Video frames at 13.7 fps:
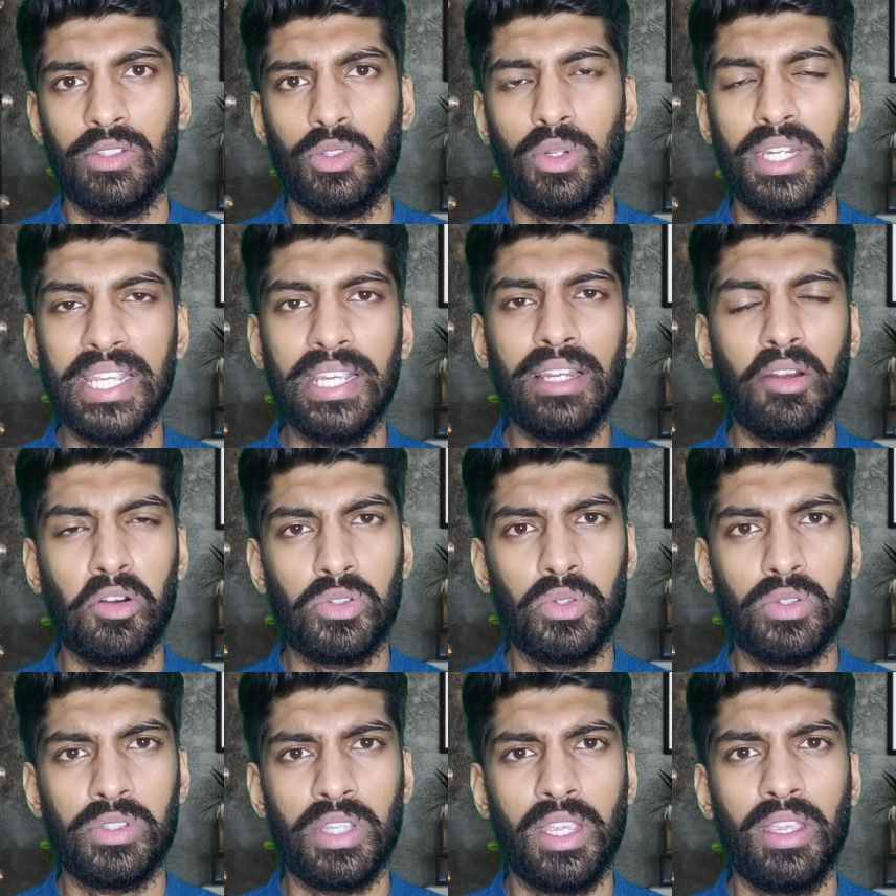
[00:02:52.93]
So legal
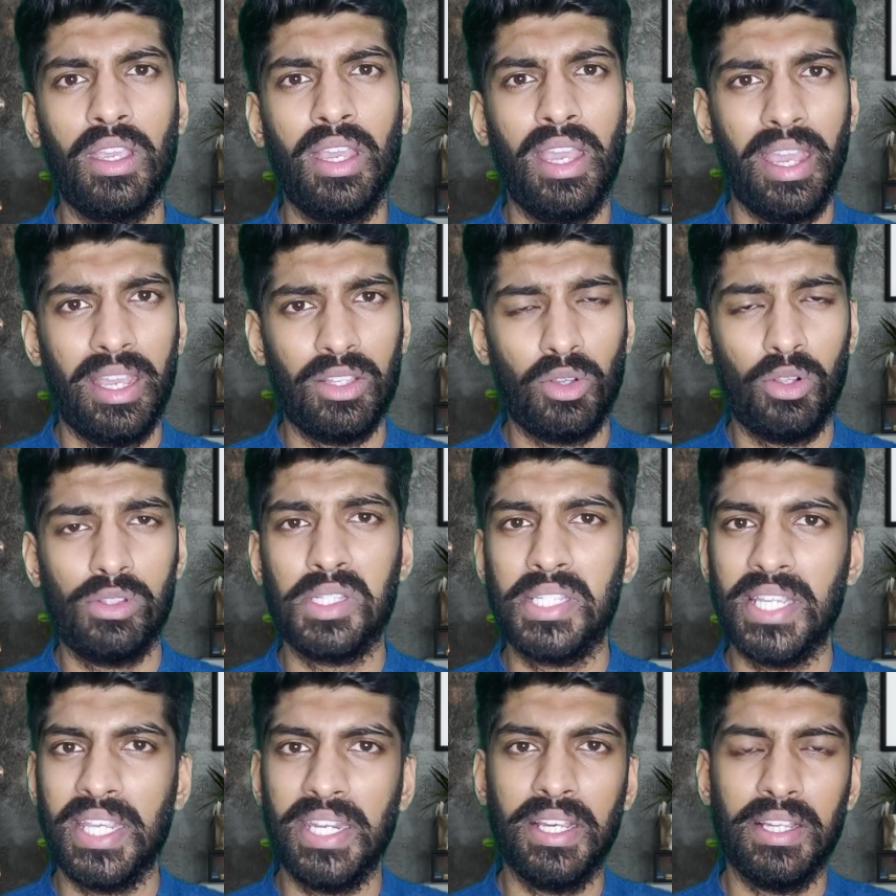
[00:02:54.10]
outsourcing has also
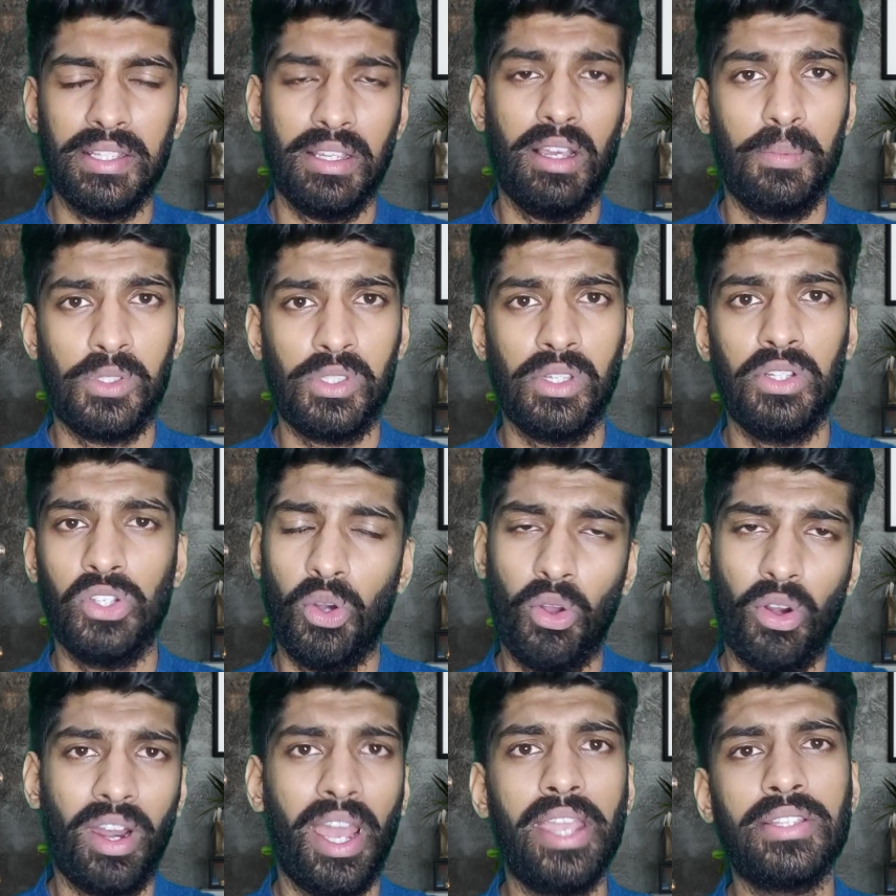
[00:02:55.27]
seen an upsurge or
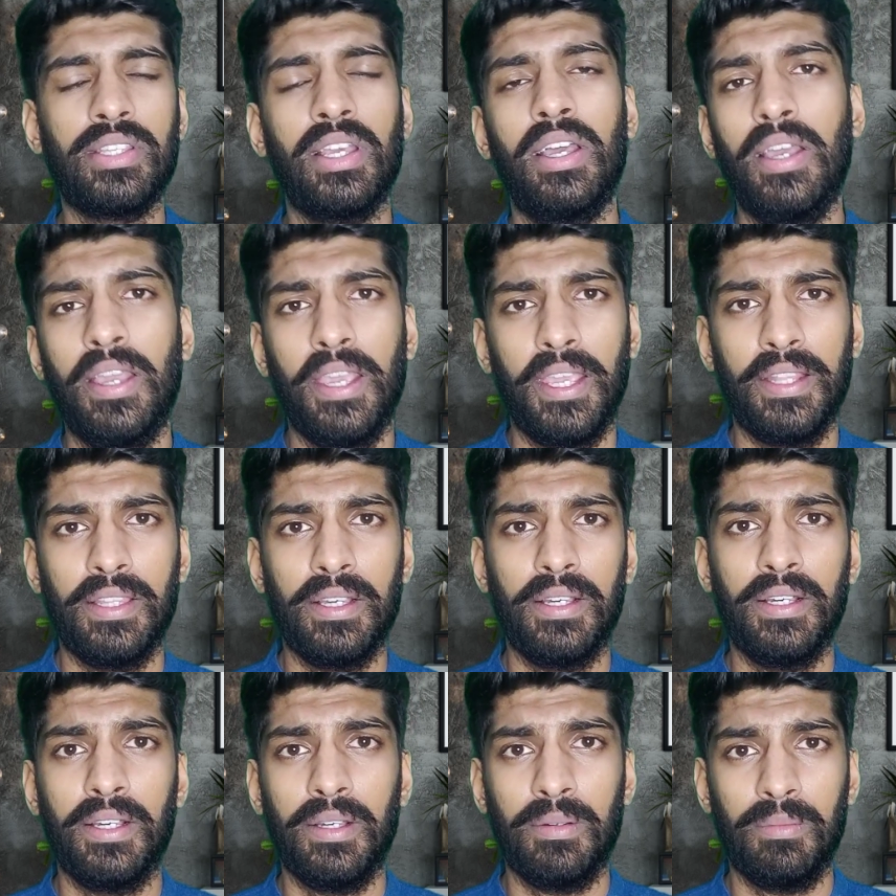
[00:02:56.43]
rise in
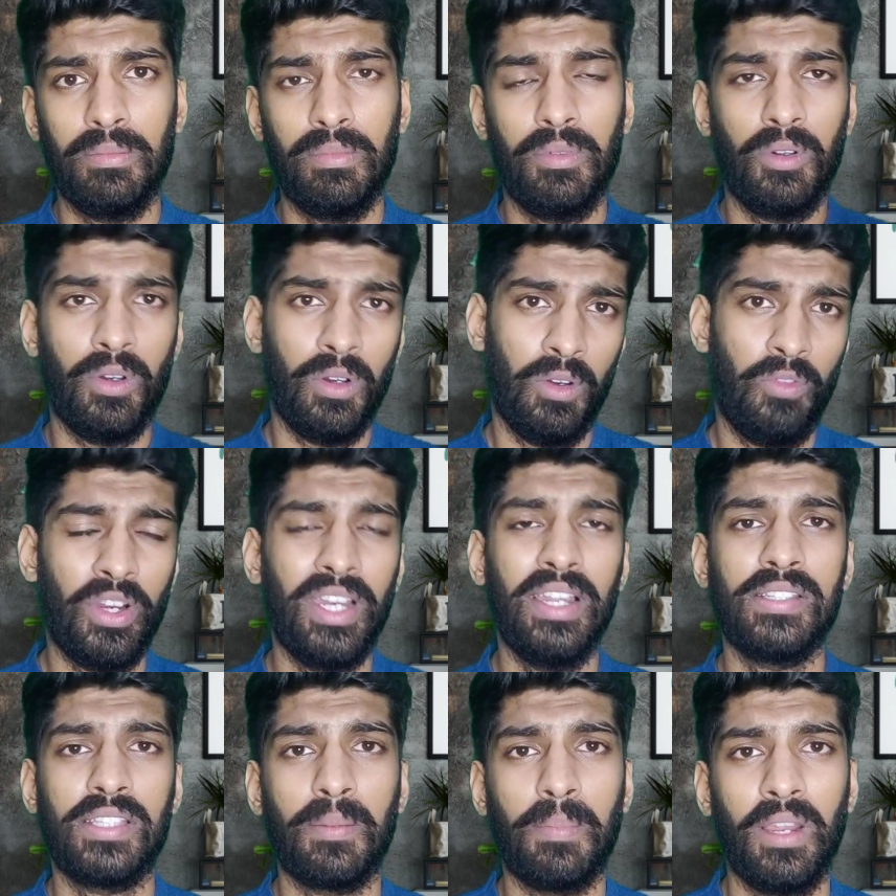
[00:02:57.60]
the
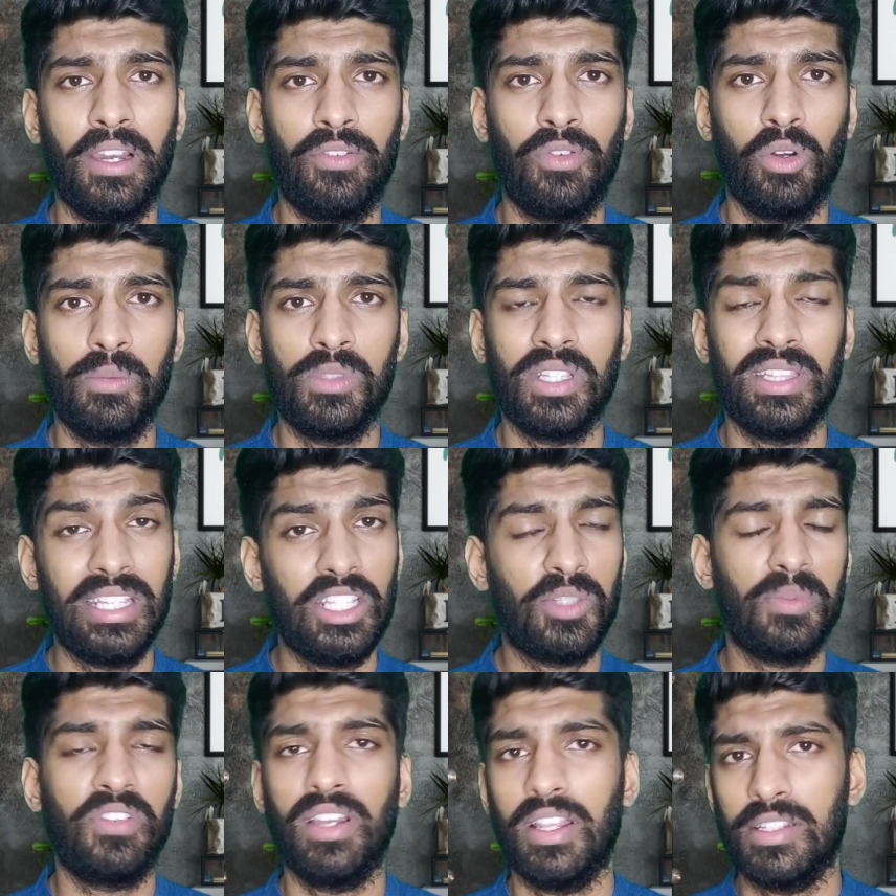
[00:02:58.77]
freelancing platforms,
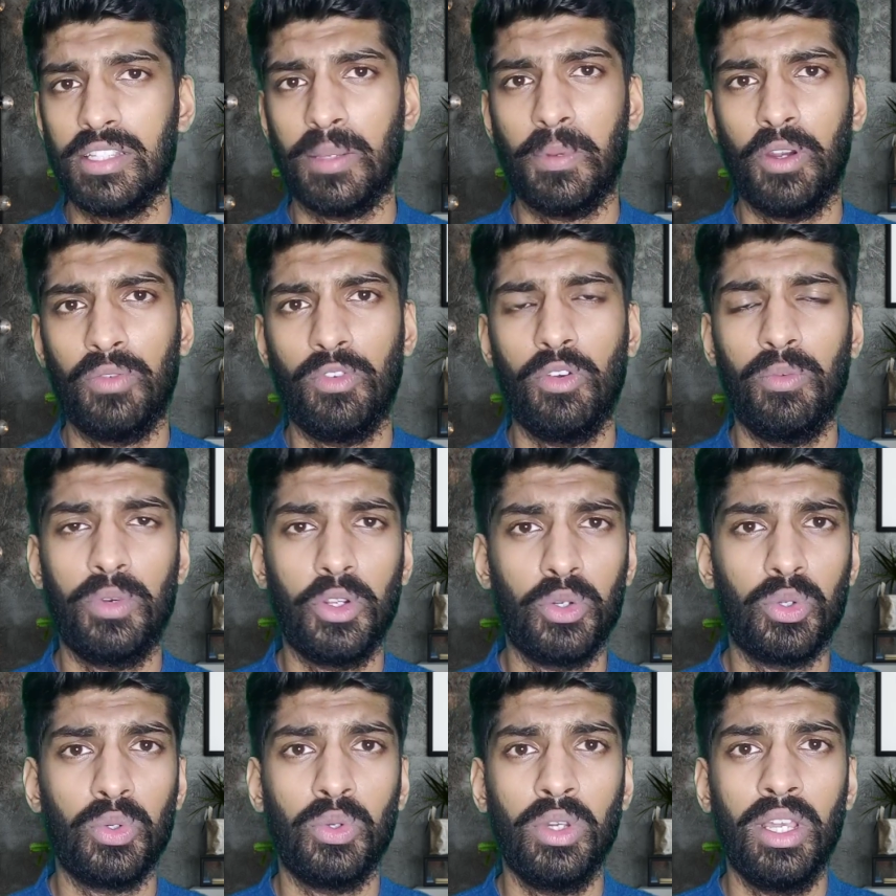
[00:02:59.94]
due
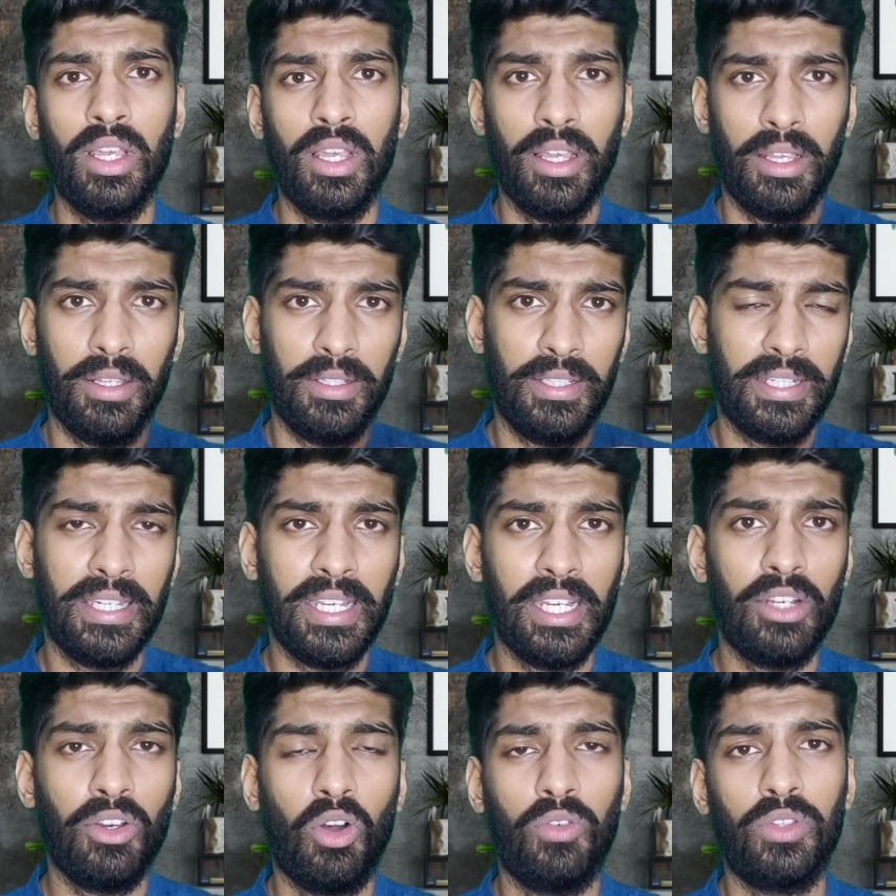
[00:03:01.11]
to the
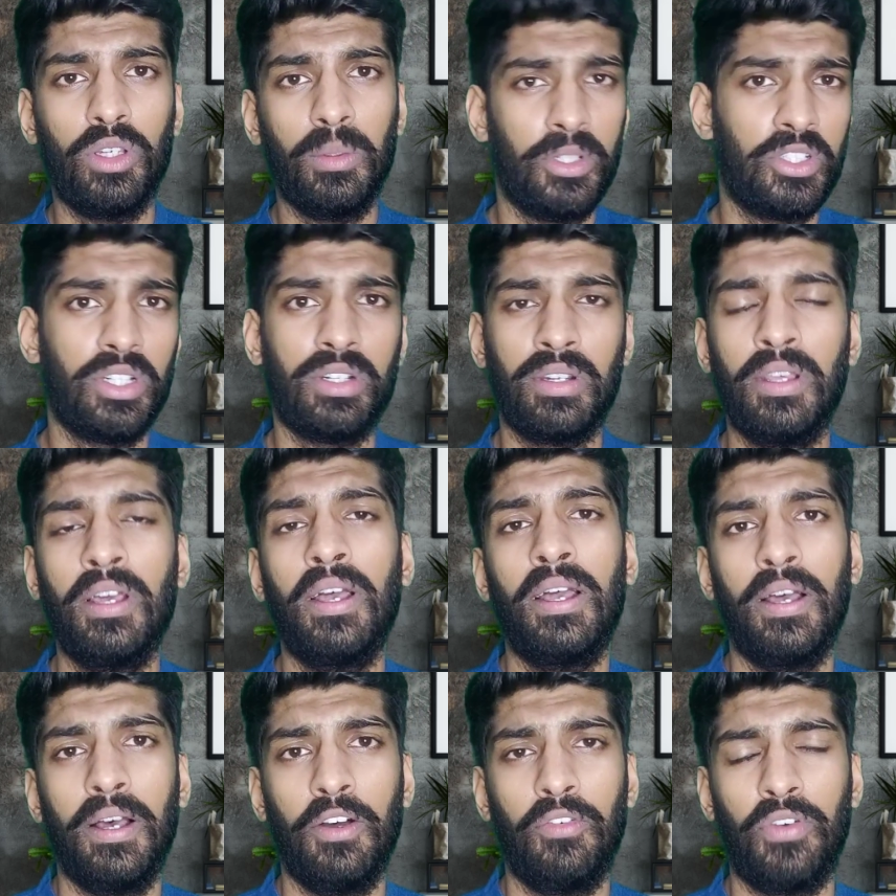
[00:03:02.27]
need of the budget
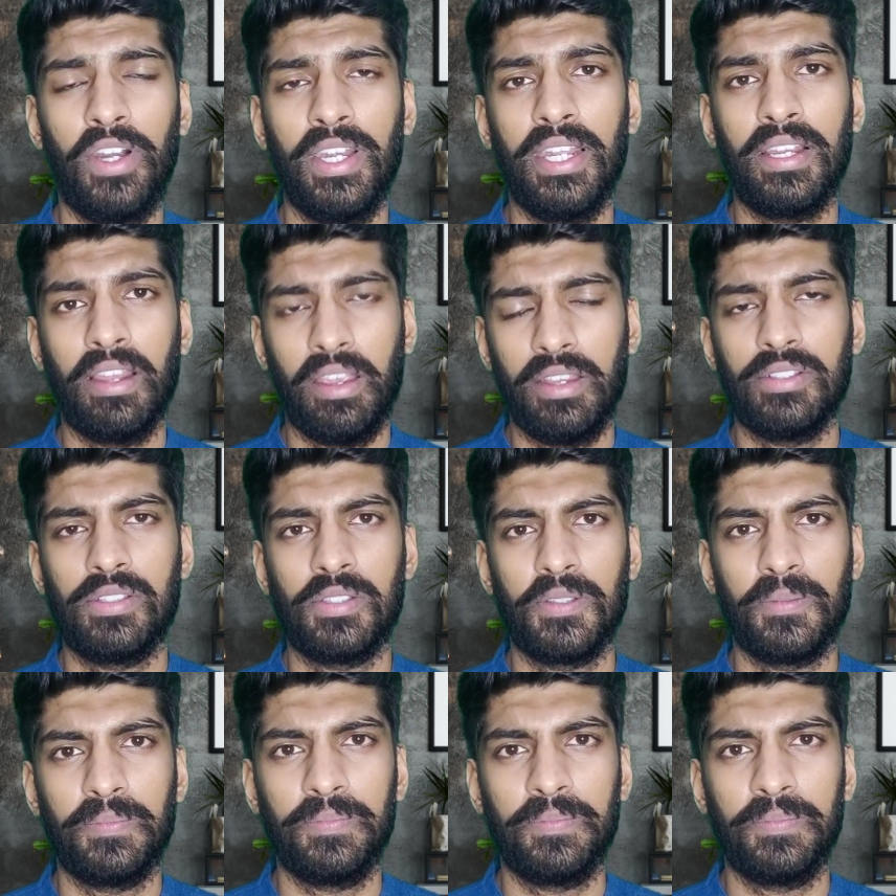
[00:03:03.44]
friendly clients.